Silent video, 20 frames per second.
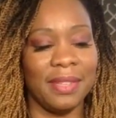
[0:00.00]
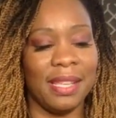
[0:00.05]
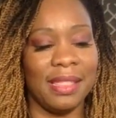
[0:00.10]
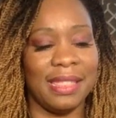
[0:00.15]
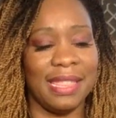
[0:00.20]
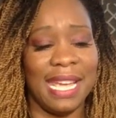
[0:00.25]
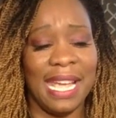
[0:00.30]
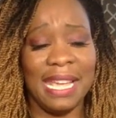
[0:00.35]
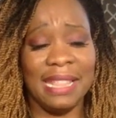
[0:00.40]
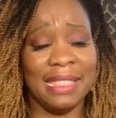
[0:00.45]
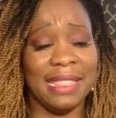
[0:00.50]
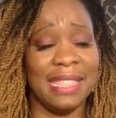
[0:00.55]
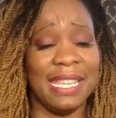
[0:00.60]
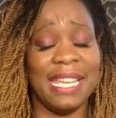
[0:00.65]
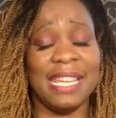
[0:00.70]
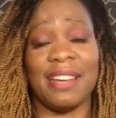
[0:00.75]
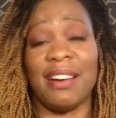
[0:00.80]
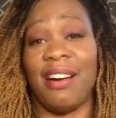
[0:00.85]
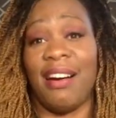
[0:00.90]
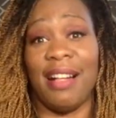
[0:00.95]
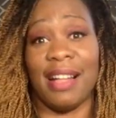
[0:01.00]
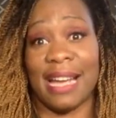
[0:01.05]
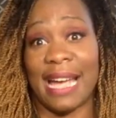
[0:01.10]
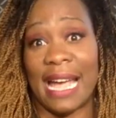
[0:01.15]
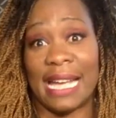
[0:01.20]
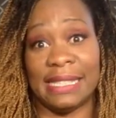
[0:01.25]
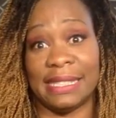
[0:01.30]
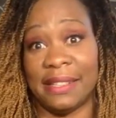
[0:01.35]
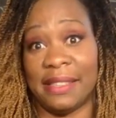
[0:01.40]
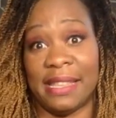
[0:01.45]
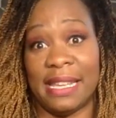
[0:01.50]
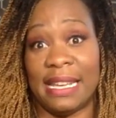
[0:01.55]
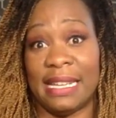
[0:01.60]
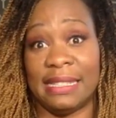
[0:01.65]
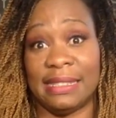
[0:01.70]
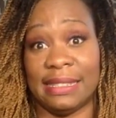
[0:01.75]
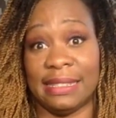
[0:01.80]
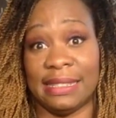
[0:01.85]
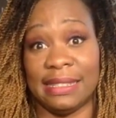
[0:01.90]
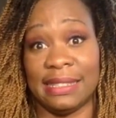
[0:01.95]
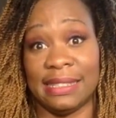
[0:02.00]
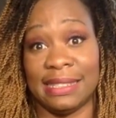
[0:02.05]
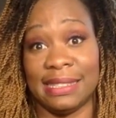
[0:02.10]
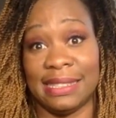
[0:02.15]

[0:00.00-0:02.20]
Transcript: they think all kinds of things.